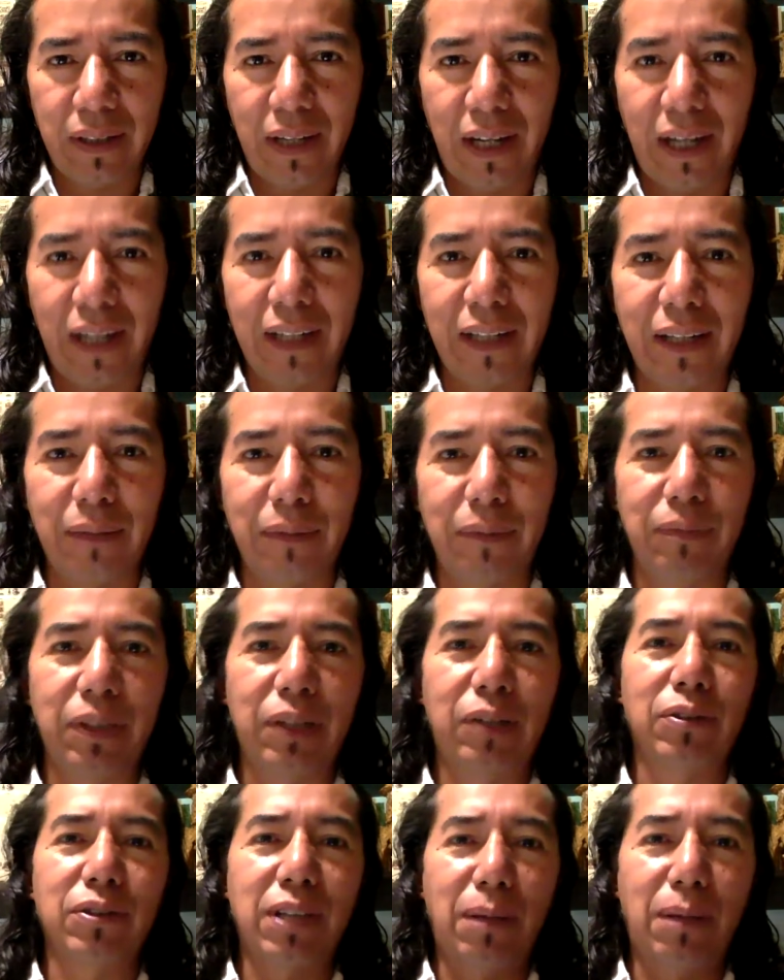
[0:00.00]
And
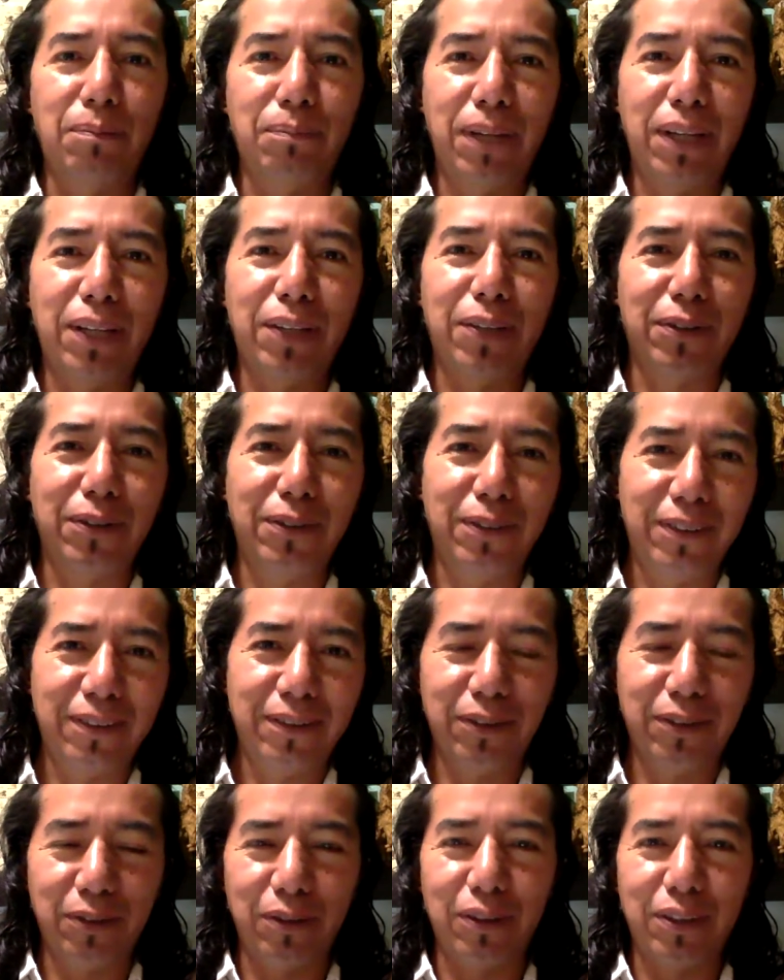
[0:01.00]
because San Pedro,
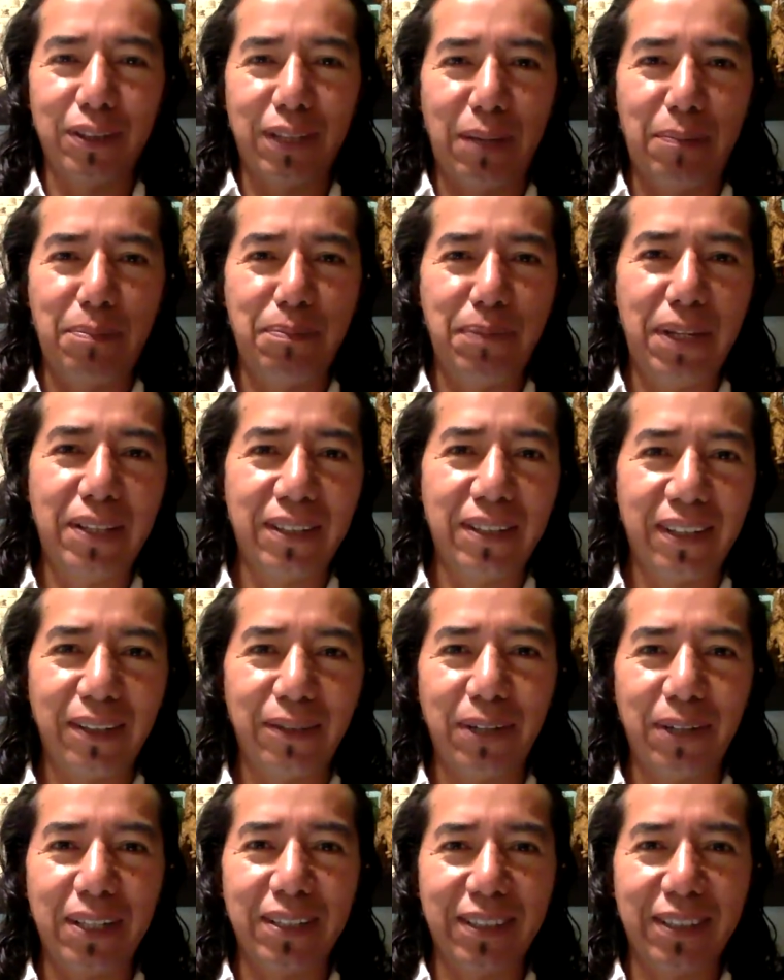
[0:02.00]
you know, San Peter
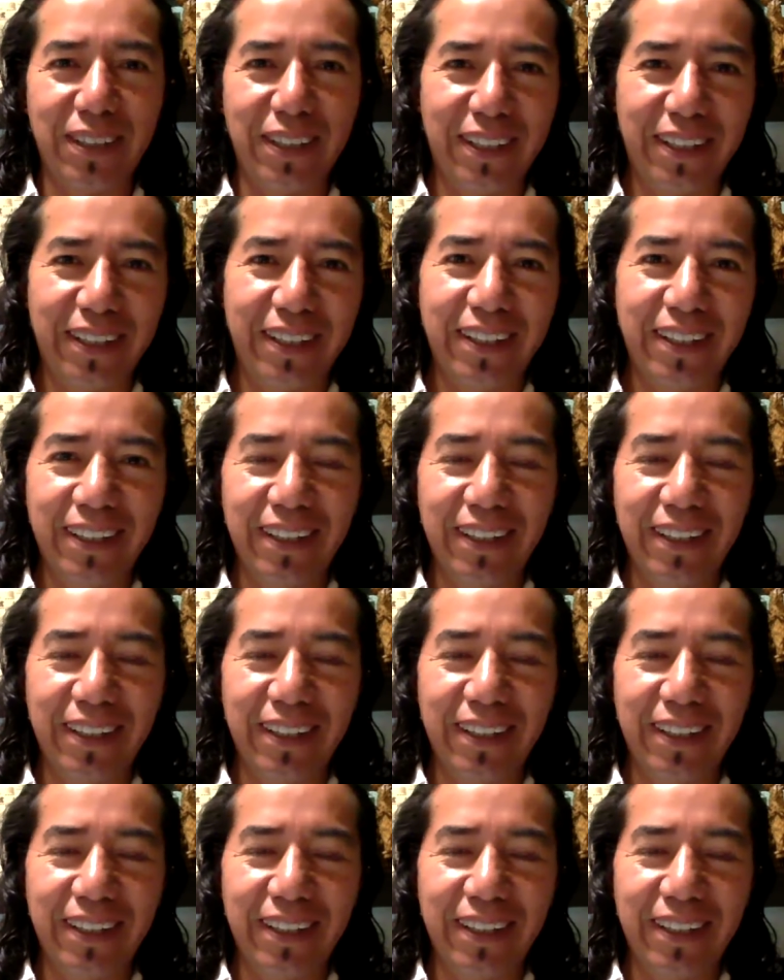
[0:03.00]
was uh,